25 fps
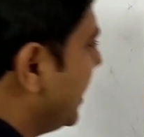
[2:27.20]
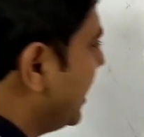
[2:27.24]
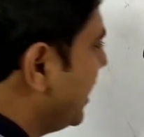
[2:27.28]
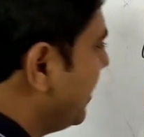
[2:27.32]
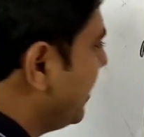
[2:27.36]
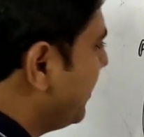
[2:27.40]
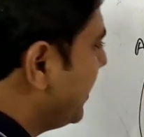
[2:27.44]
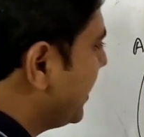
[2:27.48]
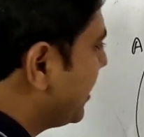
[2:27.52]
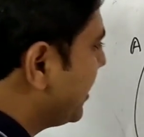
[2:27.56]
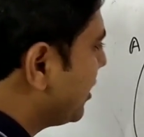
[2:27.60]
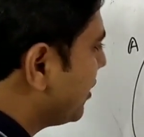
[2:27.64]

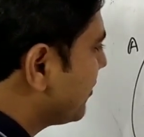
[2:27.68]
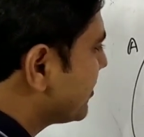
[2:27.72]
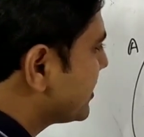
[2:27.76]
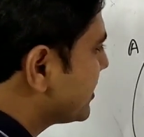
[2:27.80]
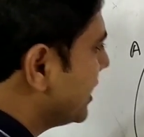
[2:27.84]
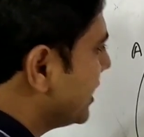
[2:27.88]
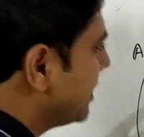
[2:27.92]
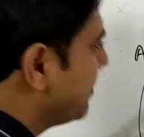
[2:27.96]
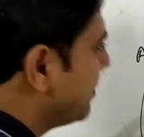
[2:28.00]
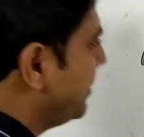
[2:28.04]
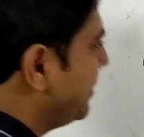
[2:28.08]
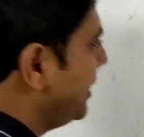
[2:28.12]
element of
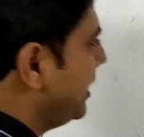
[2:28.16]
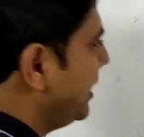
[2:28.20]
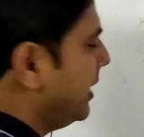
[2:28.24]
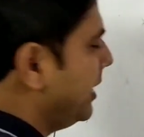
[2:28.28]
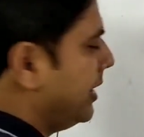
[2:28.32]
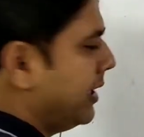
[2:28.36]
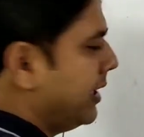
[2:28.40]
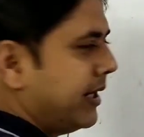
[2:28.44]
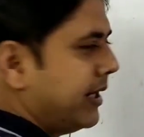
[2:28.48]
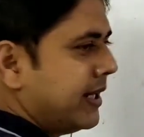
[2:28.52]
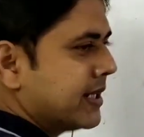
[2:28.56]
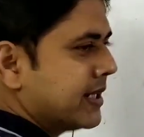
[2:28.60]
set
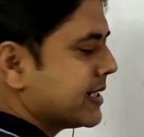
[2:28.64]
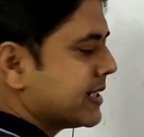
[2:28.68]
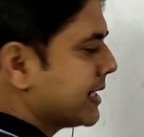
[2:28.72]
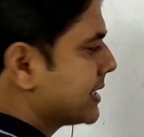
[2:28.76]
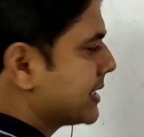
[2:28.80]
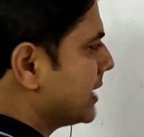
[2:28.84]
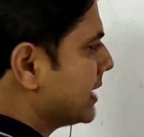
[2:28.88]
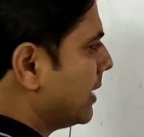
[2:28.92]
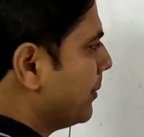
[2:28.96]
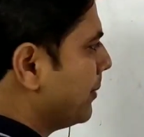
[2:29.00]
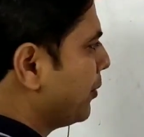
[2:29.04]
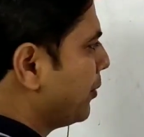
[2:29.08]
B in this
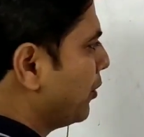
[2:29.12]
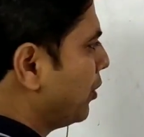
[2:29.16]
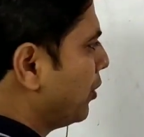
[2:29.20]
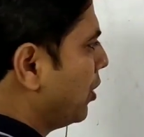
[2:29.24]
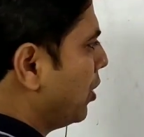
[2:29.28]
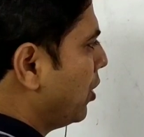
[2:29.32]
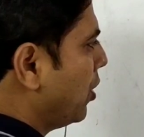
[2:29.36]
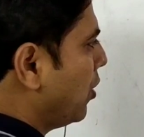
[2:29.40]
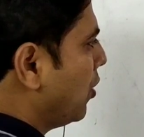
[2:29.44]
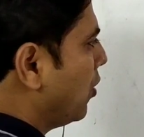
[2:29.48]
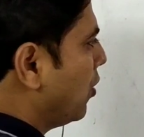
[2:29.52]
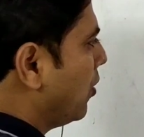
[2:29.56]

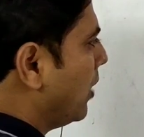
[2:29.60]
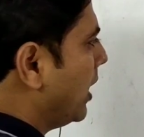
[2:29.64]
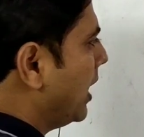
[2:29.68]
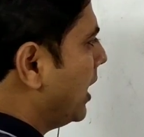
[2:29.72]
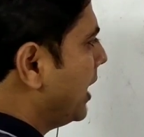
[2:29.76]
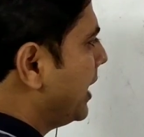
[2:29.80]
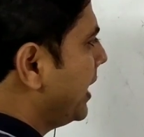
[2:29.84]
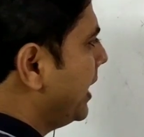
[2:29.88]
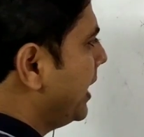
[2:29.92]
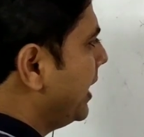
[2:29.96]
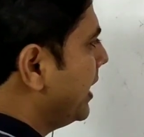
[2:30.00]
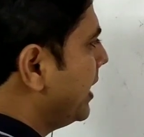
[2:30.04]
example,
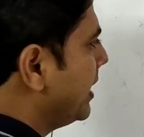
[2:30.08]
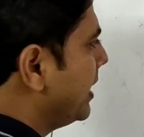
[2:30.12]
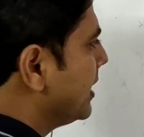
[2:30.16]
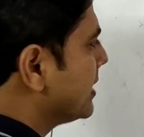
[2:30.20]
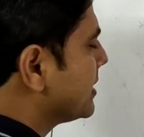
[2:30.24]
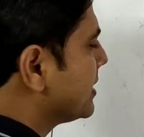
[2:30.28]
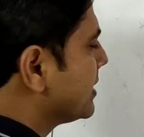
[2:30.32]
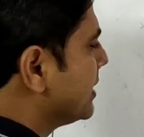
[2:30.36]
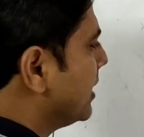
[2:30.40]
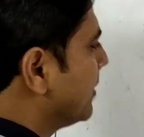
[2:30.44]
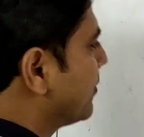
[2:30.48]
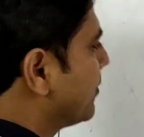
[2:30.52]
1
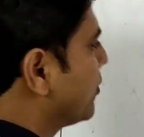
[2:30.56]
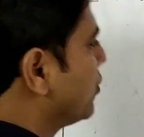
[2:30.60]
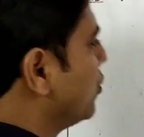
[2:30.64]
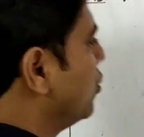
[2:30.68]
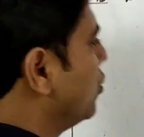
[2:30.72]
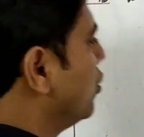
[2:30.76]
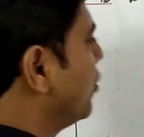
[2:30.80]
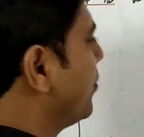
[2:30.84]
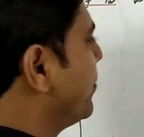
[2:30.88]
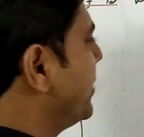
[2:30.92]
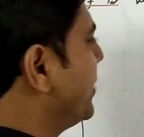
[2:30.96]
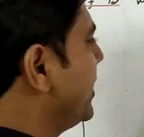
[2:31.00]
has the
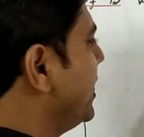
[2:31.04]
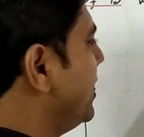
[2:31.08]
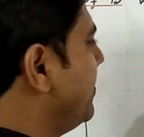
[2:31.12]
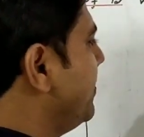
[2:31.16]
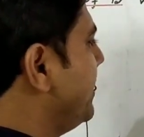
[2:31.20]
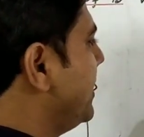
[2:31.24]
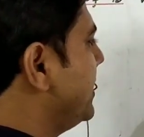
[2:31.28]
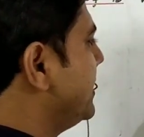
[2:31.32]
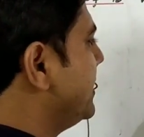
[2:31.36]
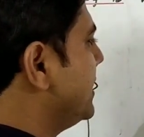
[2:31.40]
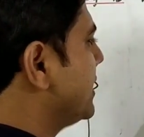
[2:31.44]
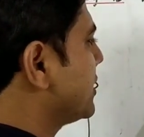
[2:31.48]
two
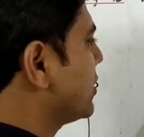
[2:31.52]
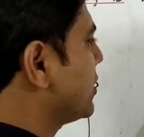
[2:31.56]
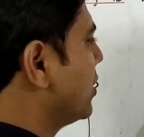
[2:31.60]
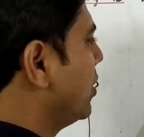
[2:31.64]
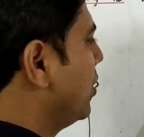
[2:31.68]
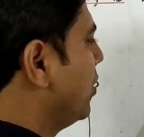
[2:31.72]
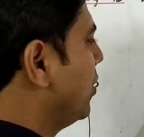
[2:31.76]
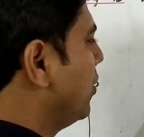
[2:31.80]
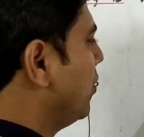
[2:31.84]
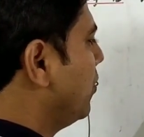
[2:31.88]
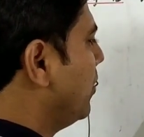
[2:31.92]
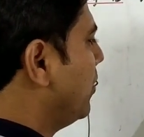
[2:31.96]

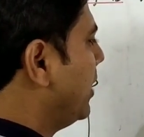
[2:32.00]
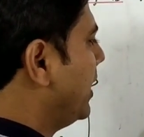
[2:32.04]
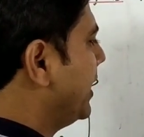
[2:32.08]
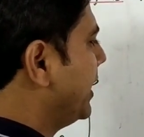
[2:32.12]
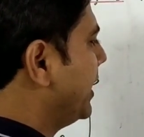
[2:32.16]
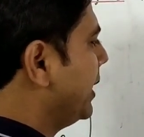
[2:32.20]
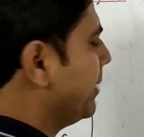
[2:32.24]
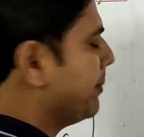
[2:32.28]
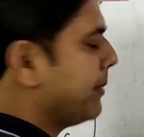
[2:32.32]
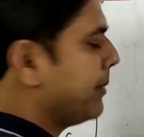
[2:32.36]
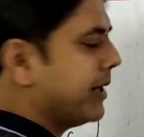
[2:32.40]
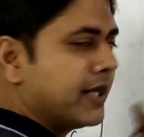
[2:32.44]
pre-images,
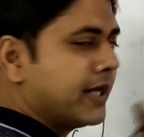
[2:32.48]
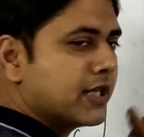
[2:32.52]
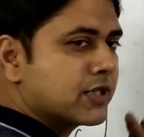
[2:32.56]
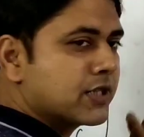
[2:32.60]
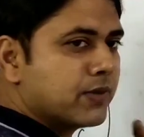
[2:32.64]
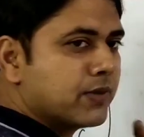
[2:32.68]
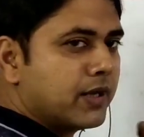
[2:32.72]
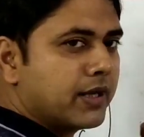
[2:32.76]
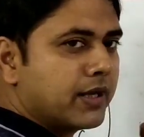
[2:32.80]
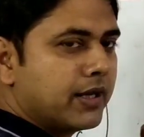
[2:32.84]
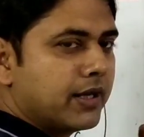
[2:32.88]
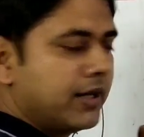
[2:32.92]
1 and
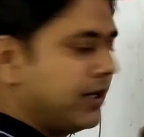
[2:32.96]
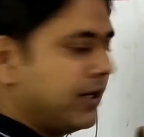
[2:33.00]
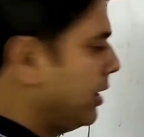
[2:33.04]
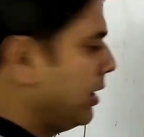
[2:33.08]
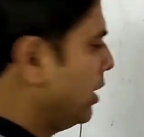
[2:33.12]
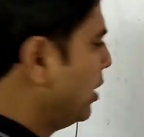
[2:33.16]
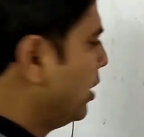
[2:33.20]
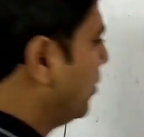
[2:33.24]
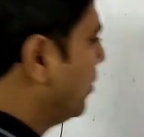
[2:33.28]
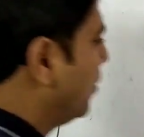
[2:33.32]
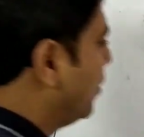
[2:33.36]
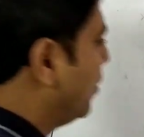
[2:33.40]
minus 1.
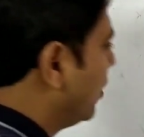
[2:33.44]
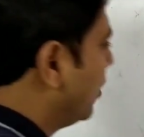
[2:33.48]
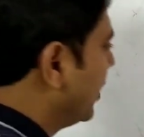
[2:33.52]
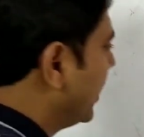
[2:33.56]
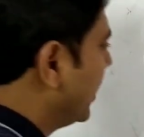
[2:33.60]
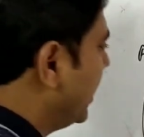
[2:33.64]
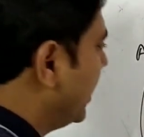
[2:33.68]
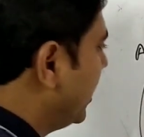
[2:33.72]
4